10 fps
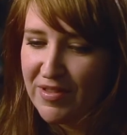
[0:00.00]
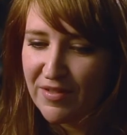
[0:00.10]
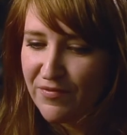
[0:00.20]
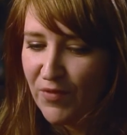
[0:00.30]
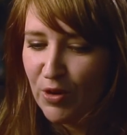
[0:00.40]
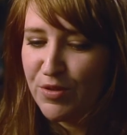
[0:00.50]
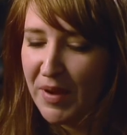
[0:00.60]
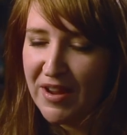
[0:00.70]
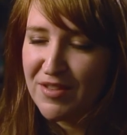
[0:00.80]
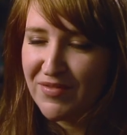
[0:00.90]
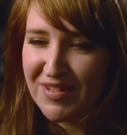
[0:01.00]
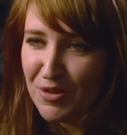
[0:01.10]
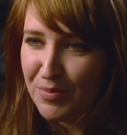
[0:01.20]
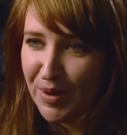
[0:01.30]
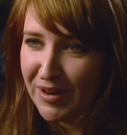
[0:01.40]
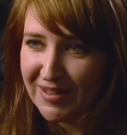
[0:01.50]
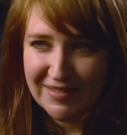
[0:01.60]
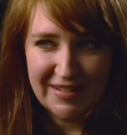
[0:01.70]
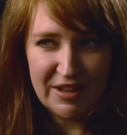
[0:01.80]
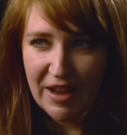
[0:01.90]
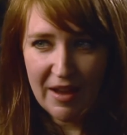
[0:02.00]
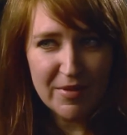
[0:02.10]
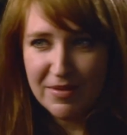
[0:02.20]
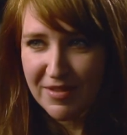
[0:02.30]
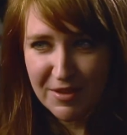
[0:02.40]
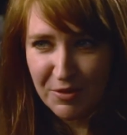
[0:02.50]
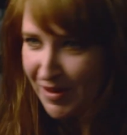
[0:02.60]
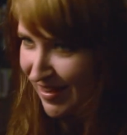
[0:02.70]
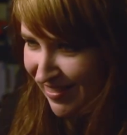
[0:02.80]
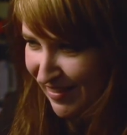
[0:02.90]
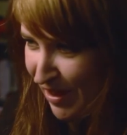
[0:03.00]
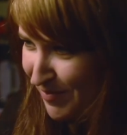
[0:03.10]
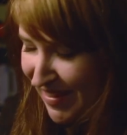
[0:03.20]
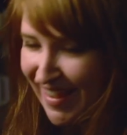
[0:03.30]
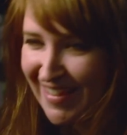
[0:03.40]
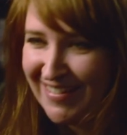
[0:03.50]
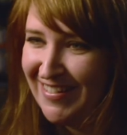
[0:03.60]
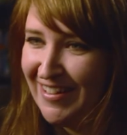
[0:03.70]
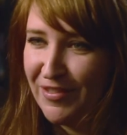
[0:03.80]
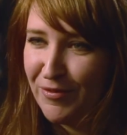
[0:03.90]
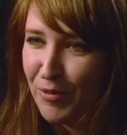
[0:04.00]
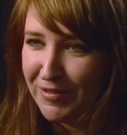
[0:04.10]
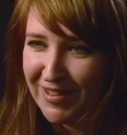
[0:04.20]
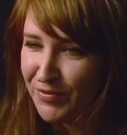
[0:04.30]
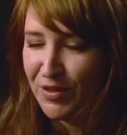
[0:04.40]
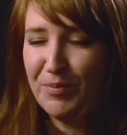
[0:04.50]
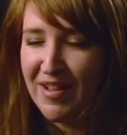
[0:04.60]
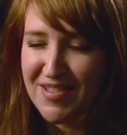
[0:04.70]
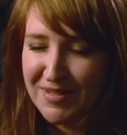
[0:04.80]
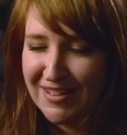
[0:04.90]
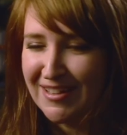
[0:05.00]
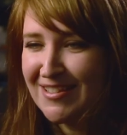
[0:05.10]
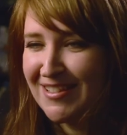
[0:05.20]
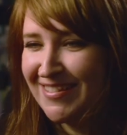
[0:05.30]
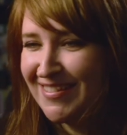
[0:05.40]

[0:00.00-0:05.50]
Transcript: It's the first page of a notebook, and if you haven't screwed anything up yet, and the world is full of possibilities.